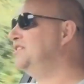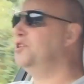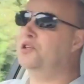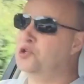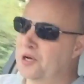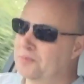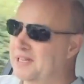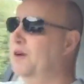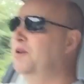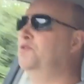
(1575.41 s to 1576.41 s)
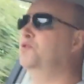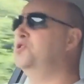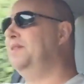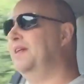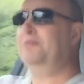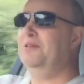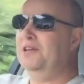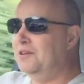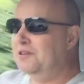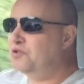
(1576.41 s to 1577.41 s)
to do the trips out if you're doing that
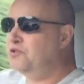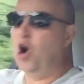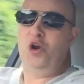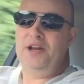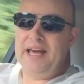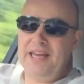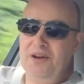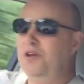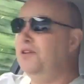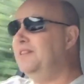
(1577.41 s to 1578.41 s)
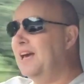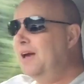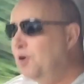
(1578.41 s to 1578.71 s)
holiday or you need that